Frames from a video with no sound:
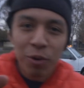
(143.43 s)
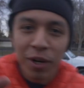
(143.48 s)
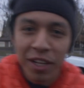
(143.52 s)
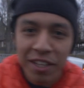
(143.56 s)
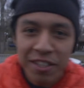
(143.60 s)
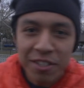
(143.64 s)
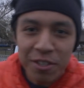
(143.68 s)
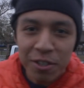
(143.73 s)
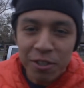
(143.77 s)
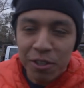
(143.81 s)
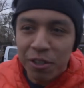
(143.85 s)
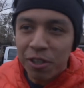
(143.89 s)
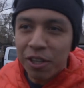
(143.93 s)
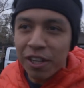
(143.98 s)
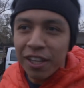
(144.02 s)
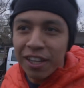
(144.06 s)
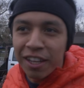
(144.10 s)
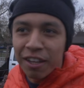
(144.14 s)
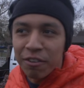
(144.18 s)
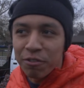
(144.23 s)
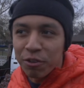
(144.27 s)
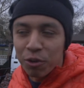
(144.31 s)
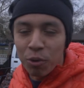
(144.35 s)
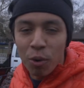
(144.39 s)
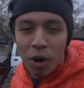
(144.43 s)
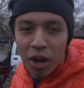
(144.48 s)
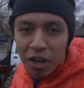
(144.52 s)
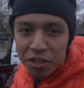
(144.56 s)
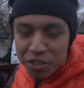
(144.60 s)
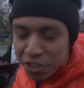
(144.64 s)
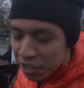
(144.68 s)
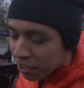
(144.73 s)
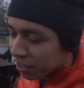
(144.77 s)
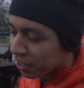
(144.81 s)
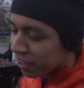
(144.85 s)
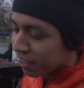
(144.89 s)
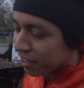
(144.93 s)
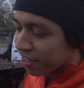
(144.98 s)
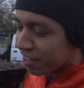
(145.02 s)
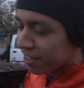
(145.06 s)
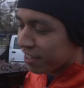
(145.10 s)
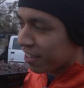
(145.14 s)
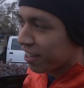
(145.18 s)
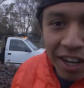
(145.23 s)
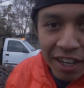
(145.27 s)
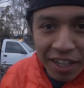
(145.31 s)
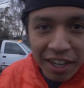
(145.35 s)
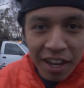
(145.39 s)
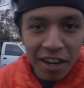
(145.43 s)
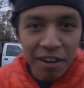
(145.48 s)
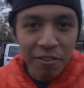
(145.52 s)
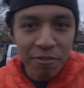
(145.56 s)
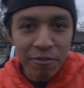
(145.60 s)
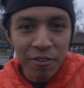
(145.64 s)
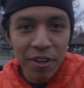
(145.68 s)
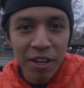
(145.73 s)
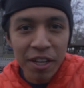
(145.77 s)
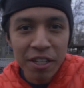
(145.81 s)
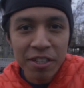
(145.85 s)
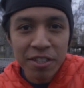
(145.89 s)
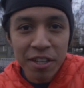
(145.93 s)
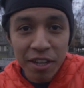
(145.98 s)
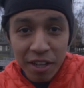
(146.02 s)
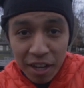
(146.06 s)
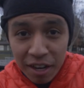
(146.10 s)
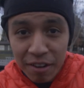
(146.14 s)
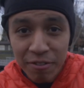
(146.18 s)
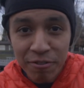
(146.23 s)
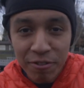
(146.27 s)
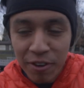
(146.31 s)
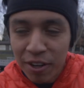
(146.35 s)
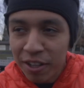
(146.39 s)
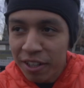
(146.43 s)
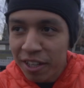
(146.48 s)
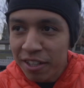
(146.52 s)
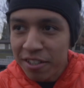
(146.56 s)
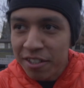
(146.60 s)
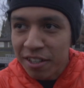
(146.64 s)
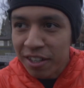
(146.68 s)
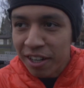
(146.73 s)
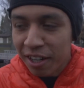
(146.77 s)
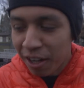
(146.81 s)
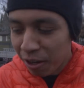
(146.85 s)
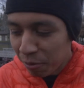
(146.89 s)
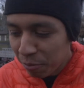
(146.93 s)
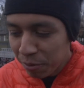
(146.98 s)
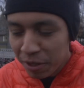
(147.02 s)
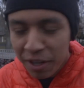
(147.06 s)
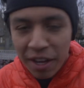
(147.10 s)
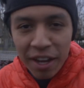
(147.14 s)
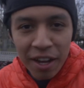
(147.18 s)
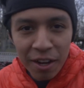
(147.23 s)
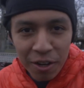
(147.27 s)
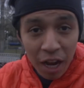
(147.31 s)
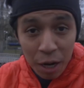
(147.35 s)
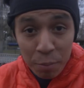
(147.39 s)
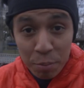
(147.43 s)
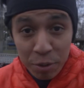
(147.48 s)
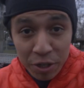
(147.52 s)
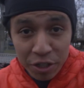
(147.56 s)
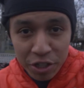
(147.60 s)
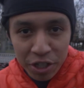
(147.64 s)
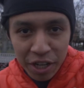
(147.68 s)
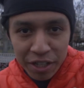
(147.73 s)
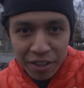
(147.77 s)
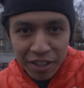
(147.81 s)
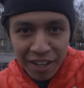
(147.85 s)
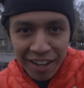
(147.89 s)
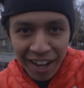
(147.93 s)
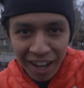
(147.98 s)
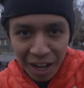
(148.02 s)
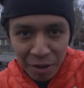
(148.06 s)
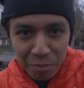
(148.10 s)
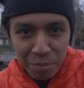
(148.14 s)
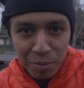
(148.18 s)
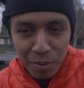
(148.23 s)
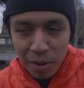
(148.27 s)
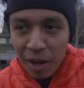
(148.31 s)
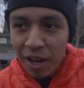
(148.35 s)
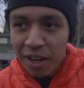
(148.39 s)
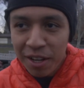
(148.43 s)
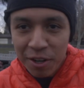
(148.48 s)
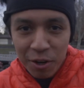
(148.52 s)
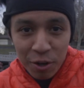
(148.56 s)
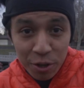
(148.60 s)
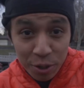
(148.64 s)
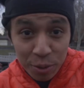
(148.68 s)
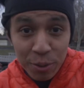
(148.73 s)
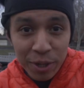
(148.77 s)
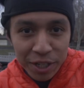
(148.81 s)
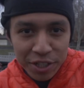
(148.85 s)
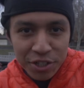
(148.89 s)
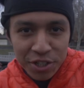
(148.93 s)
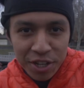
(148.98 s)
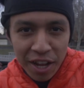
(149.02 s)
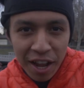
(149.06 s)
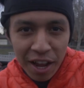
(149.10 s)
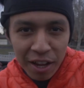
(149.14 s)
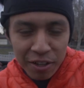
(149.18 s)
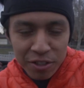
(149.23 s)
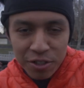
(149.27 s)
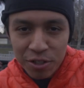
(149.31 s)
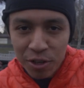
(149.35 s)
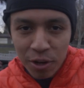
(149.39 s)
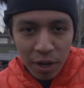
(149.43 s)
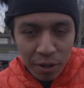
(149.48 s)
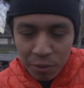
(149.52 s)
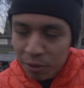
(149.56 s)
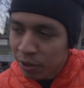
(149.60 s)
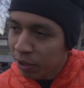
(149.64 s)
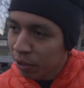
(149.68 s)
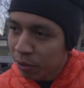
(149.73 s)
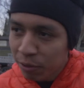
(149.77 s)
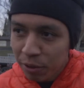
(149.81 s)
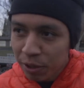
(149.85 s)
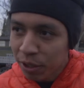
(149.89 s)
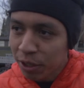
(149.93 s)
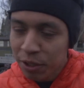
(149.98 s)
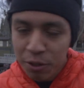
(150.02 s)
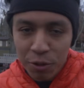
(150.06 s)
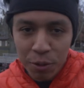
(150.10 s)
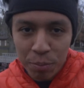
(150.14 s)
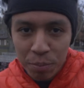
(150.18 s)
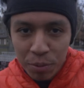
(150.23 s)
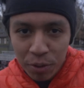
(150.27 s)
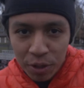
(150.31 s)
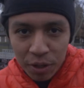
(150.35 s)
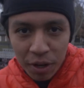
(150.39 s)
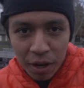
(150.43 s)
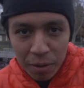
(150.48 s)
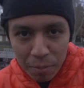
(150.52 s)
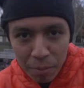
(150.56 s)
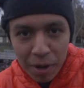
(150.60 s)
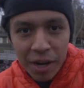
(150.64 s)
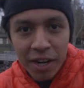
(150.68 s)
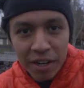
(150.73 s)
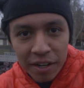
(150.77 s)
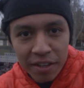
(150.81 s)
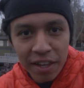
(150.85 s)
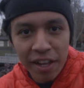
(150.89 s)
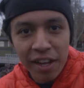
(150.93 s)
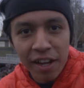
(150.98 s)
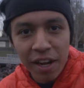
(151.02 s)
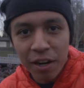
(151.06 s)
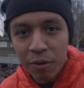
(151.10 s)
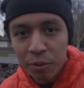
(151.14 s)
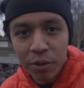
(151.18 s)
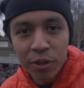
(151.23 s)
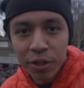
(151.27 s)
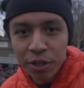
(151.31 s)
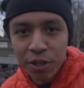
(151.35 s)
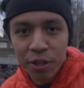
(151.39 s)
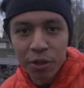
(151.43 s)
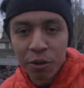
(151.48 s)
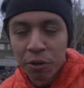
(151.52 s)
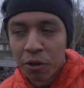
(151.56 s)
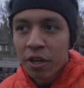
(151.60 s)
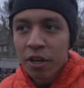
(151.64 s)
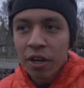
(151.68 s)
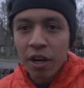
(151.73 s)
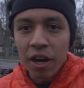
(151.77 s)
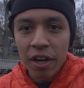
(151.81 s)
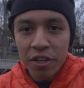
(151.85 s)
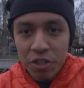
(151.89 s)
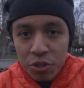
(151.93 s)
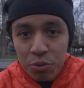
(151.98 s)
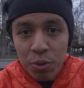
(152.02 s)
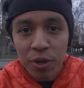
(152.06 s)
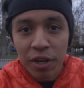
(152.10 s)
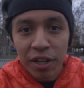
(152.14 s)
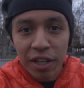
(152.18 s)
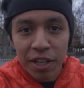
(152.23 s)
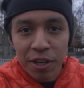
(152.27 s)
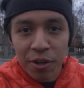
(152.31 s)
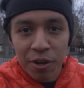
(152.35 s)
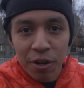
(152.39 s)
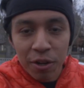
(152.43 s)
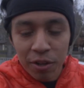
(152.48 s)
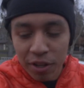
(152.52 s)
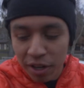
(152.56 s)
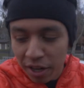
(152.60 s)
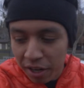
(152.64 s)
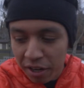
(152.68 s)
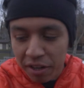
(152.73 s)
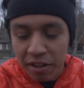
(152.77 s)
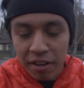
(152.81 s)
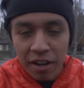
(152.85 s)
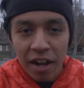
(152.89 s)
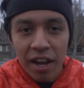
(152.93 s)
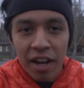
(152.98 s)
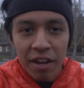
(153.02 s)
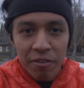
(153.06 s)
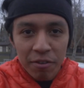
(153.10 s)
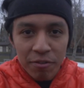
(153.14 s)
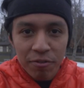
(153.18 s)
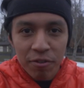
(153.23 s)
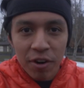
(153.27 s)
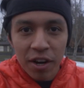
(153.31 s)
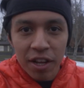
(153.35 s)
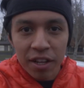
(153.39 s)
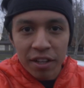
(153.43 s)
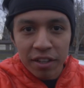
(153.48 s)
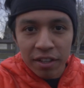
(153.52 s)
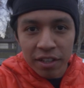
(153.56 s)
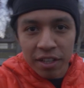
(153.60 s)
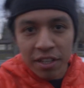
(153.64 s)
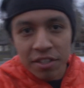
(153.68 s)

Wenzel, if you're watching this, I got it fixed. I got a friend that's gonna help me out. I appreciate the help. I know you reached out, so I really, really do admire that. I really do. I just wanna let you know that I, I have a friend.